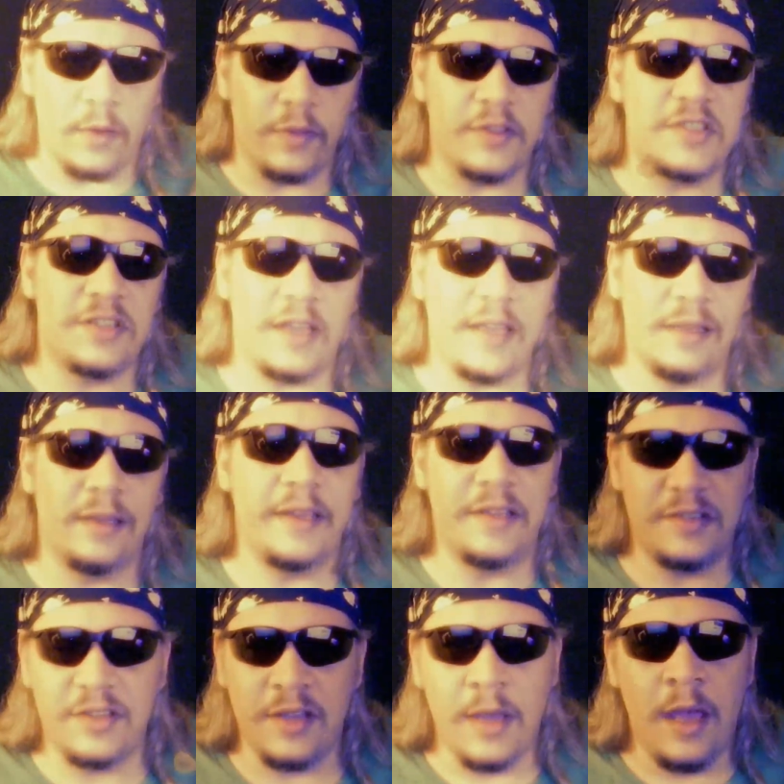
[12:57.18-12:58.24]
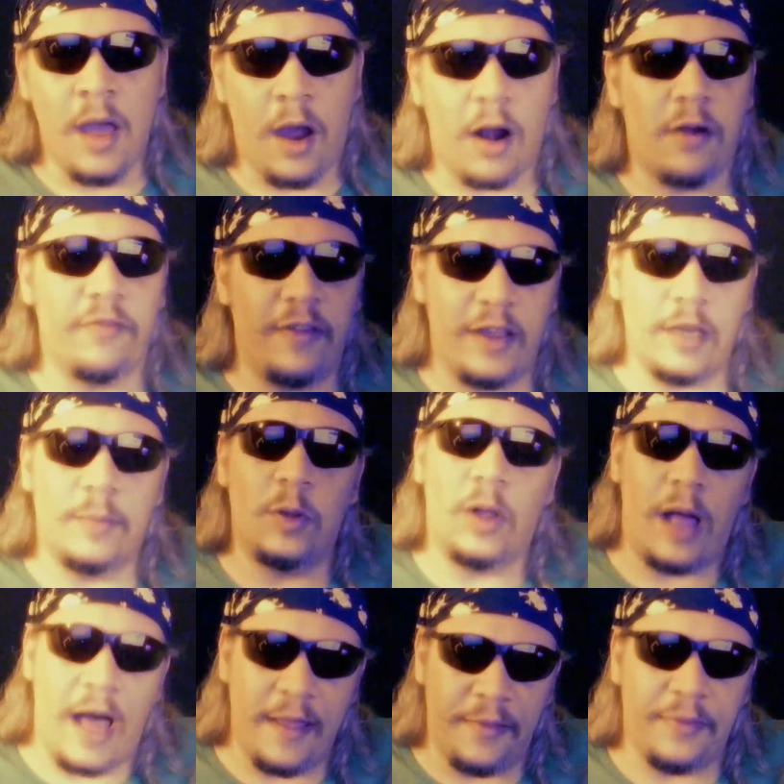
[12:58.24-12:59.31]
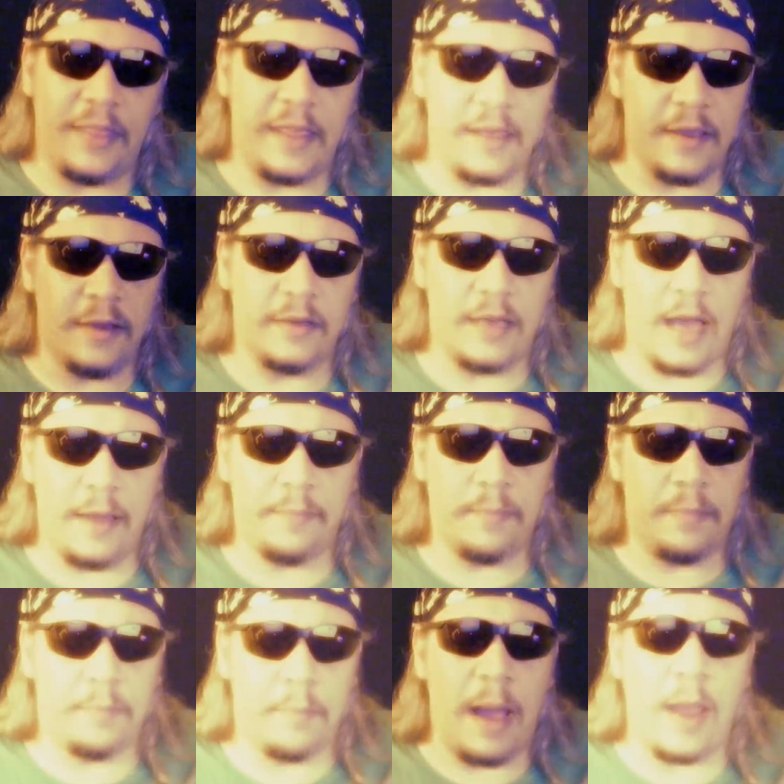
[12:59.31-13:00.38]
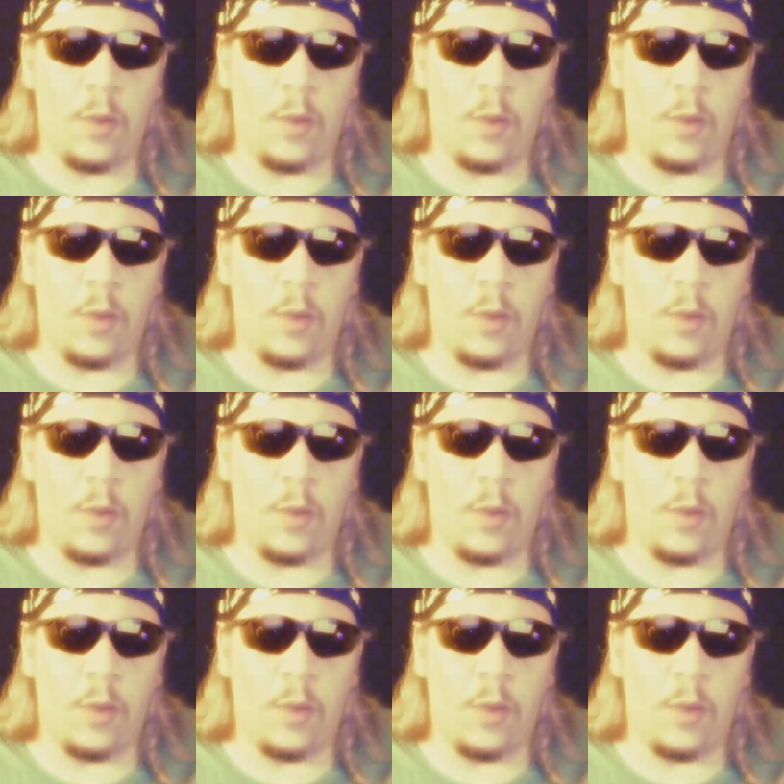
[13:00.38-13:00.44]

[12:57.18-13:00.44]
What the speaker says: the site links are available on my